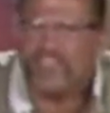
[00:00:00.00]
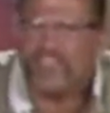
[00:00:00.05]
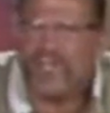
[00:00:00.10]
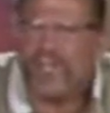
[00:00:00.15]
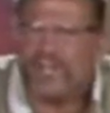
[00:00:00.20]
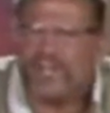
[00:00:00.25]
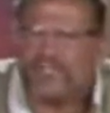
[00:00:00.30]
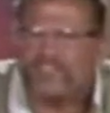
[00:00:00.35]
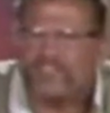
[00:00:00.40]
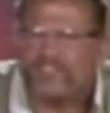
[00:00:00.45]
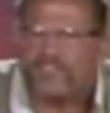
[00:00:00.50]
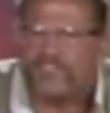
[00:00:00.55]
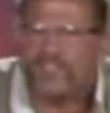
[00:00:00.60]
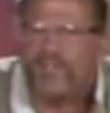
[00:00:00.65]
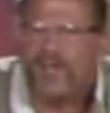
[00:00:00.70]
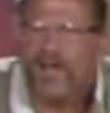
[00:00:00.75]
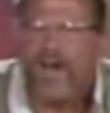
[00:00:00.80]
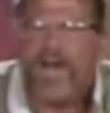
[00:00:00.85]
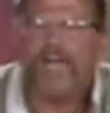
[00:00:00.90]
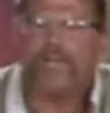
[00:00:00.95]
yes, yes.
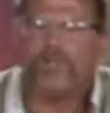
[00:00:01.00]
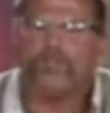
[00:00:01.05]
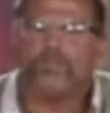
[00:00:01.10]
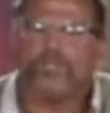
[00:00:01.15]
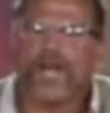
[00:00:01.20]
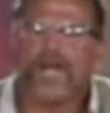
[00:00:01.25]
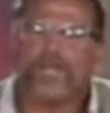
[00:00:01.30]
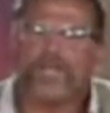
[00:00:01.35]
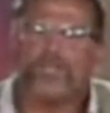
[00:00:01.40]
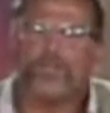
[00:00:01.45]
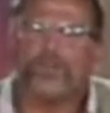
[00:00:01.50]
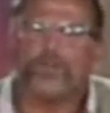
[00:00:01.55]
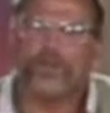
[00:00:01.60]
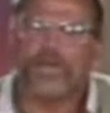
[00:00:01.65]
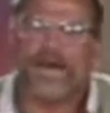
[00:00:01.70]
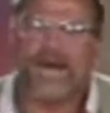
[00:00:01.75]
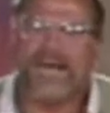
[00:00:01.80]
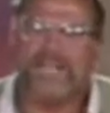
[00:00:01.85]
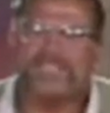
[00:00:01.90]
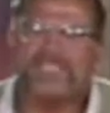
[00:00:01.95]
I don't like your
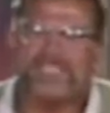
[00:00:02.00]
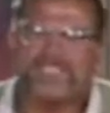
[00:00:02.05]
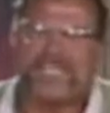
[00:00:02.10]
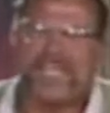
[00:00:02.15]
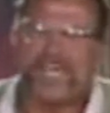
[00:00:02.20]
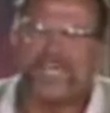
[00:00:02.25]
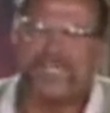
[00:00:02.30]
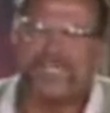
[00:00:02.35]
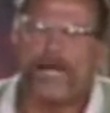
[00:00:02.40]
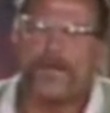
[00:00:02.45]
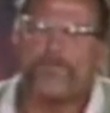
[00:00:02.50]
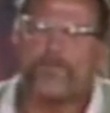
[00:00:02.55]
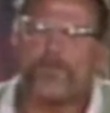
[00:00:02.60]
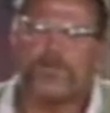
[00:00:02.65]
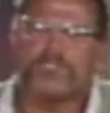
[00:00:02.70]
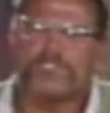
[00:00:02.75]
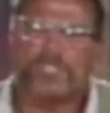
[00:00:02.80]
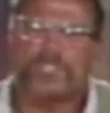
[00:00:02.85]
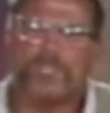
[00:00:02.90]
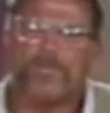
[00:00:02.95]
guys standing up there